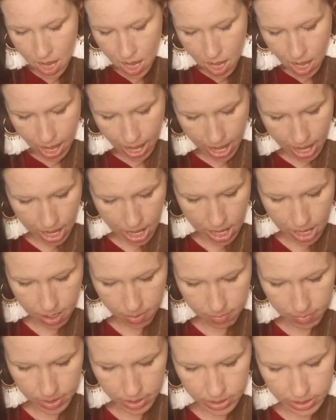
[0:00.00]

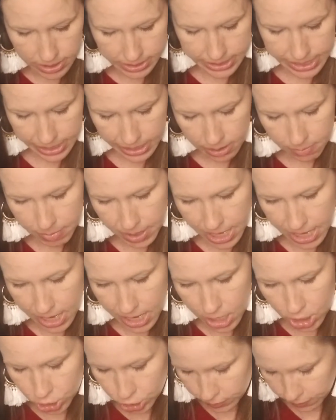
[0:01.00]
A second
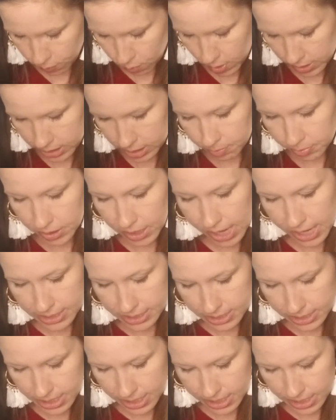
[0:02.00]
page for
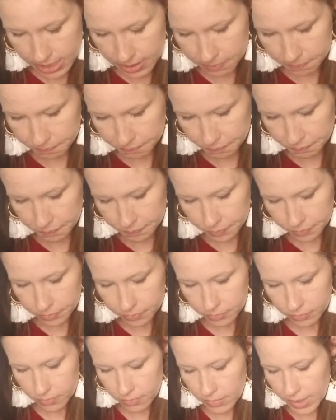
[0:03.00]
supplies needed.
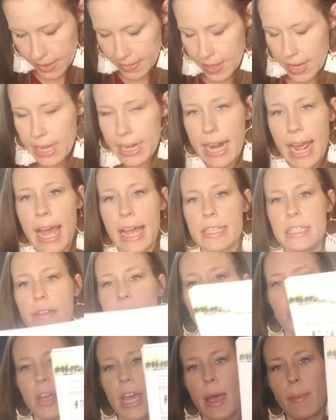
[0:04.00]
Then it has the
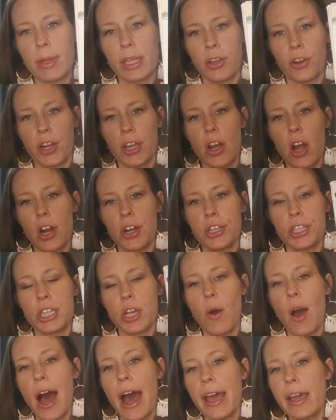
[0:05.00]
vocabulary cards.
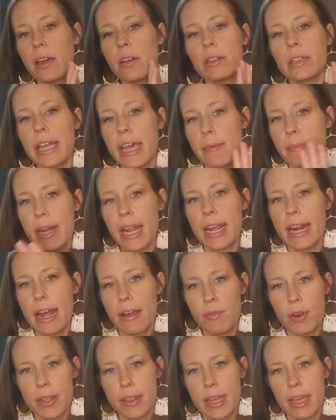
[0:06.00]
So I laminate
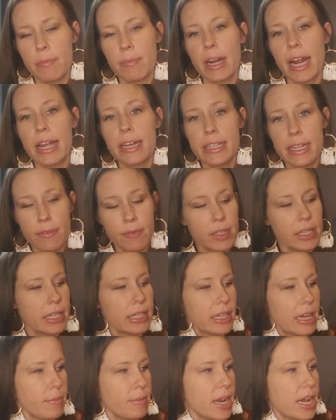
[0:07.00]
everything, but I definitely
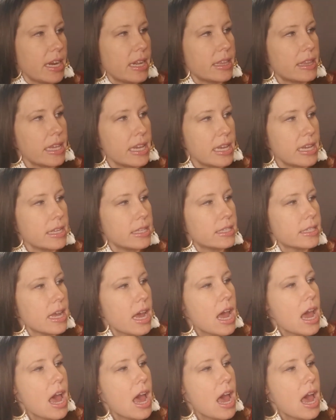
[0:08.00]
laminated these.